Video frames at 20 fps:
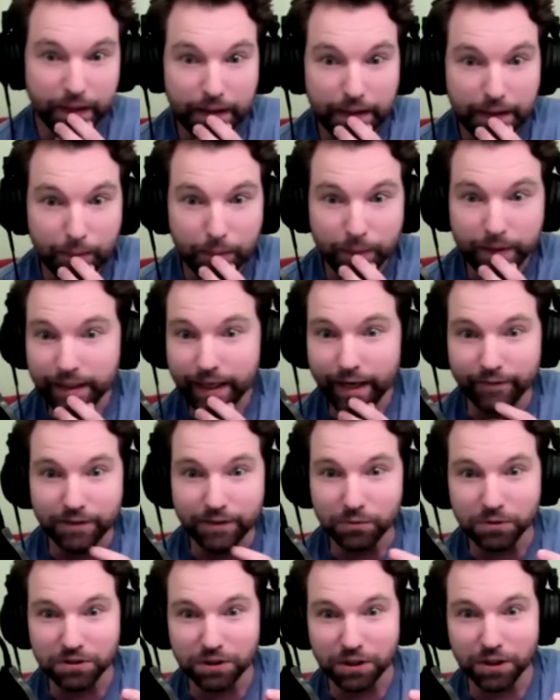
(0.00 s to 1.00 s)
uh, we
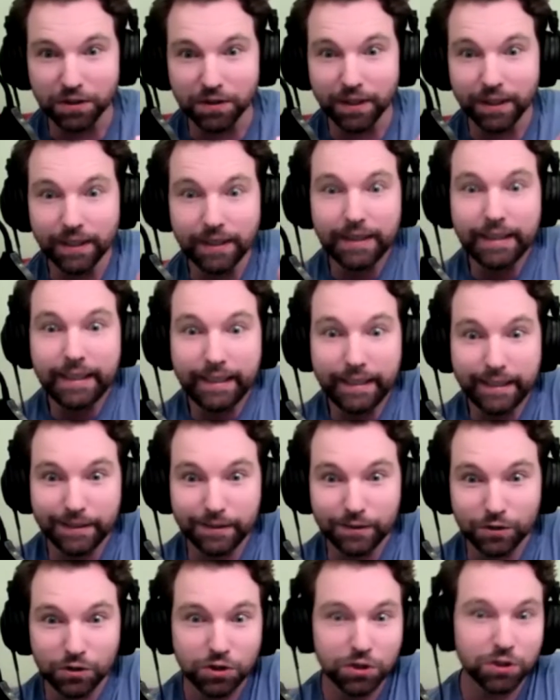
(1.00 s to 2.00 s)
have to return the
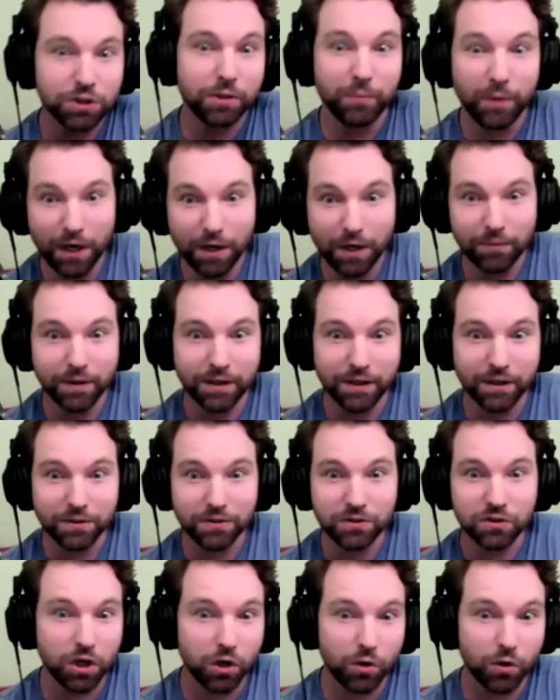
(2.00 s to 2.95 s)
lens. Yeah, yeah.